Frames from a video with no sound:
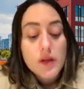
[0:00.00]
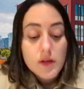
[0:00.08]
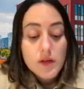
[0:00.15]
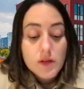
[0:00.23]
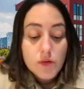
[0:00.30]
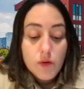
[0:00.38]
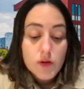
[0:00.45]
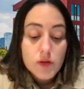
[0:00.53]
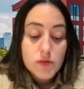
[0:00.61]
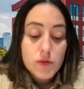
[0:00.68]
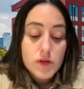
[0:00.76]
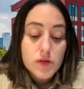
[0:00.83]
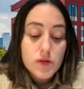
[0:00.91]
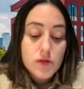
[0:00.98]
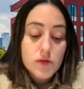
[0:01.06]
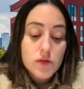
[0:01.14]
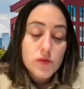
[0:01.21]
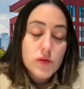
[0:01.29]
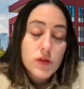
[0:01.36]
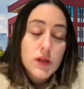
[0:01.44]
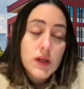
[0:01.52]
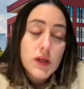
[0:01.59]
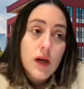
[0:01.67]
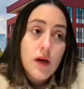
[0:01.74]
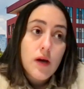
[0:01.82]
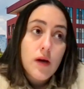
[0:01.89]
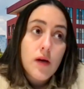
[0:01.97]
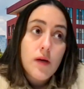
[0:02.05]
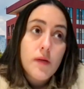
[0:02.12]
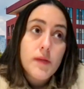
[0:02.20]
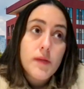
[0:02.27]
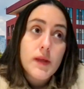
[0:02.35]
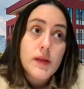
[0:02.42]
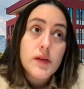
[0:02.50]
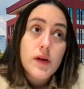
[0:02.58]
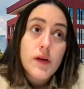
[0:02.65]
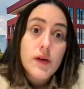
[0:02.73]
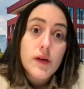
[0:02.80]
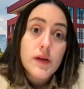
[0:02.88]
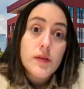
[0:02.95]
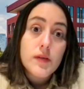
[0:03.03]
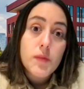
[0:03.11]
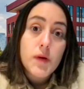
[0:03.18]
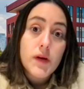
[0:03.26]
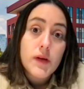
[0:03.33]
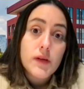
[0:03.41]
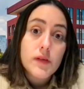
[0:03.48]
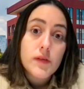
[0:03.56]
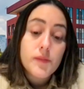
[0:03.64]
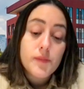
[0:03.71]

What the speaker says: So as we see, the target market